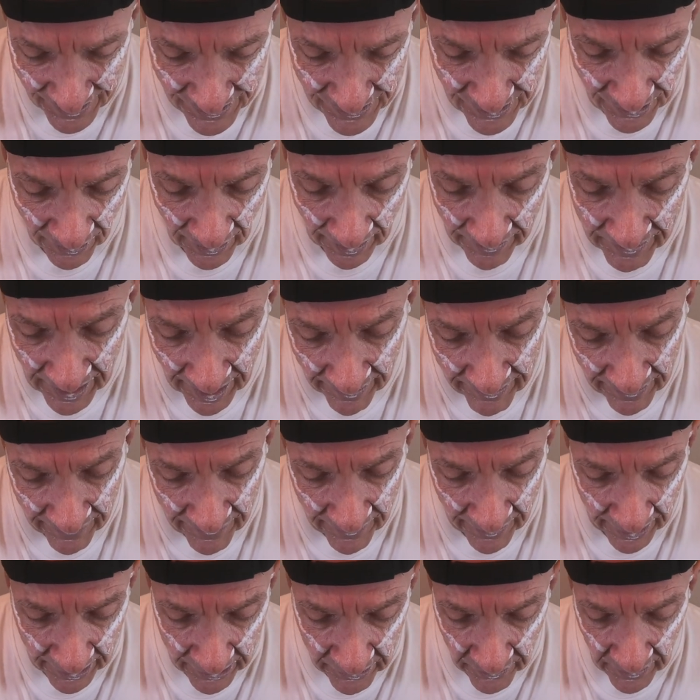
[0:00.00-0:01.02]
so I'm going to be
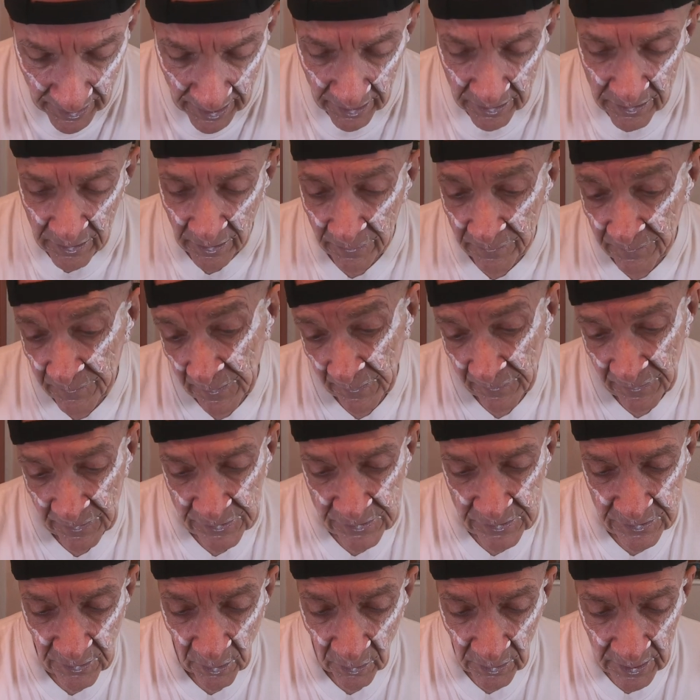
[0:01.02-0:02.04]
very critical. If
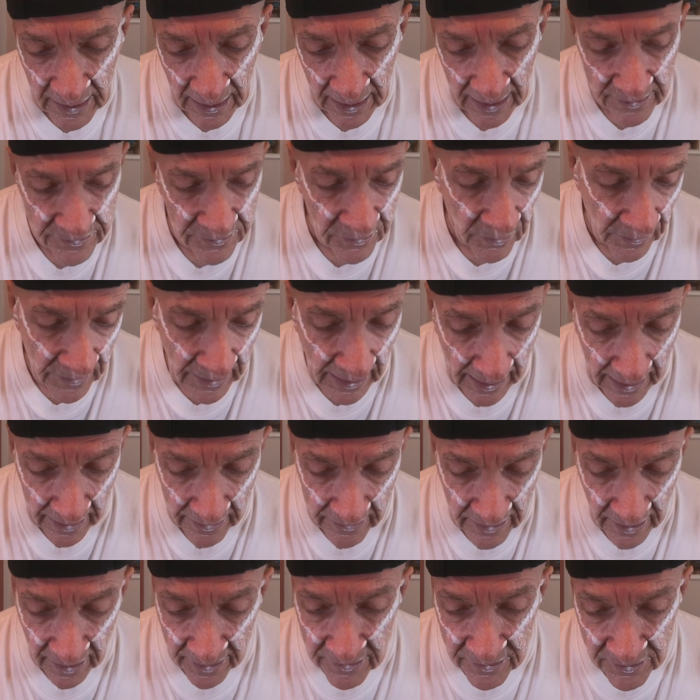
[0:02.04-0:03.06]
it's okay, it's okay,
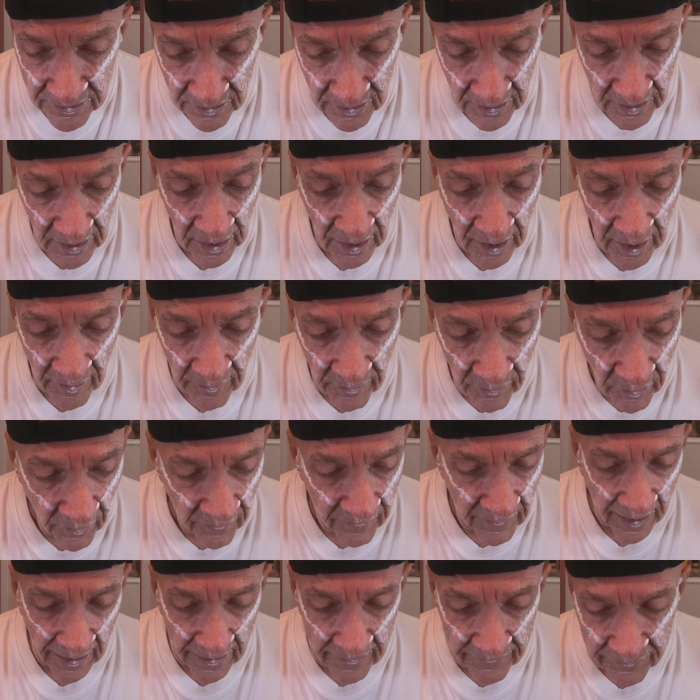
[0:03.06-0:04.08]
and then
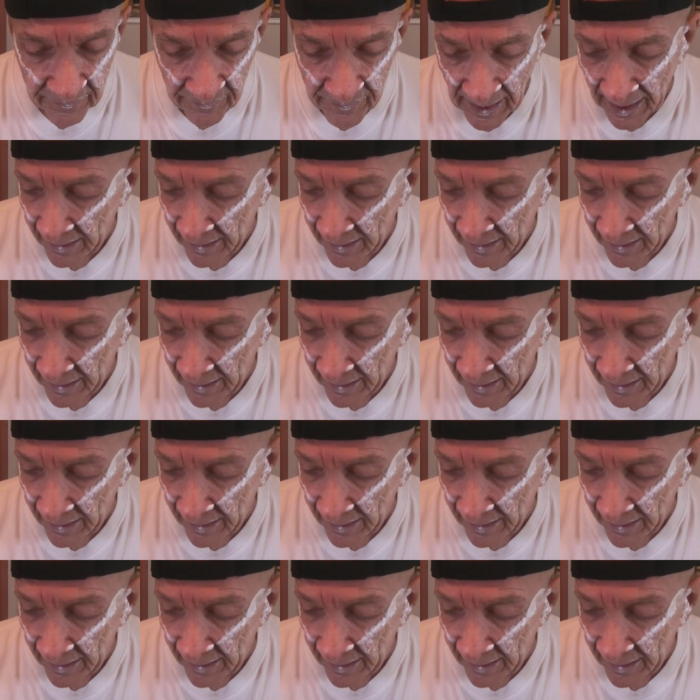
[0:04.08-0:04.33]
move on from